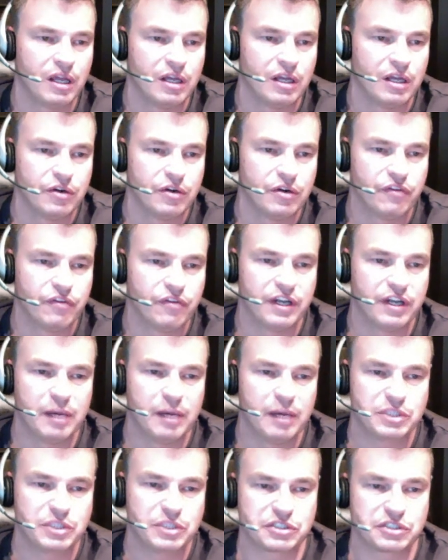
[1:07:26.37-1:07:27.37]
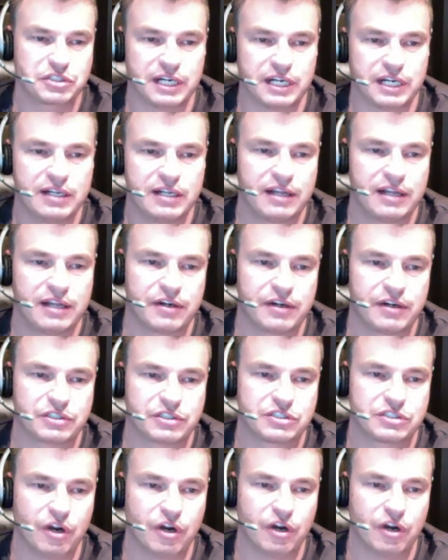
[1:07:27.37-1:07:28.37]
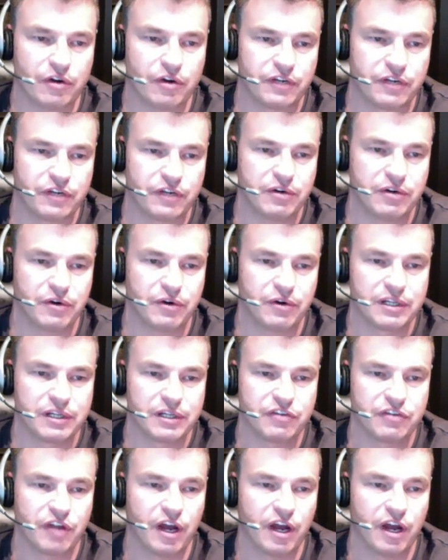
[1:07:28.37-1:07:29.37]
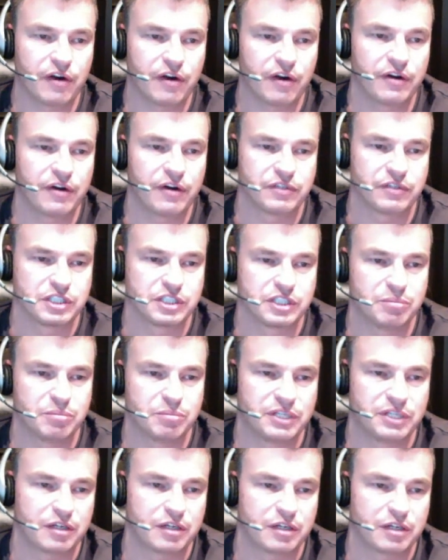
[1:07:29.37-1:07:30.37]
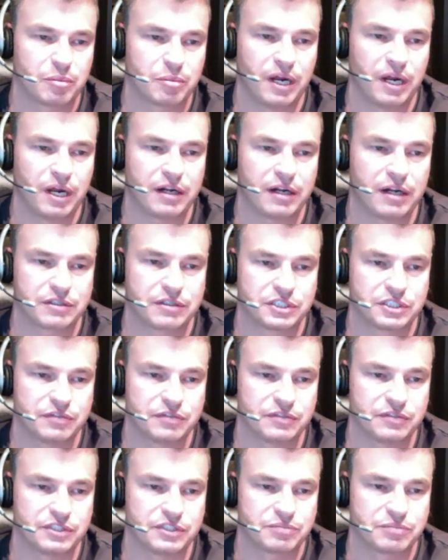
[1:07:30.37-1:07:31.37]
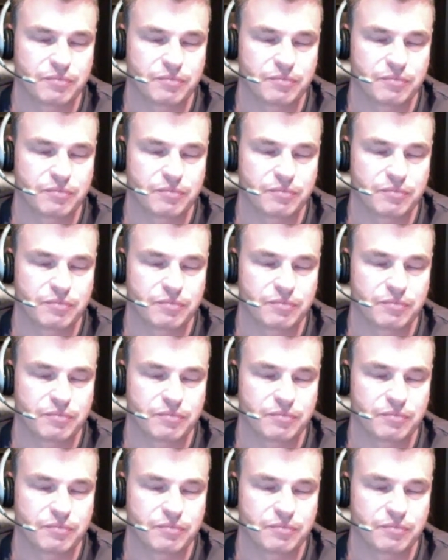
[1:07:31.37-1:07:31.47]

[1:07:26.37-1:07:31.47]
who have demonstrated that they're starving or at least hungry for some particular product or service.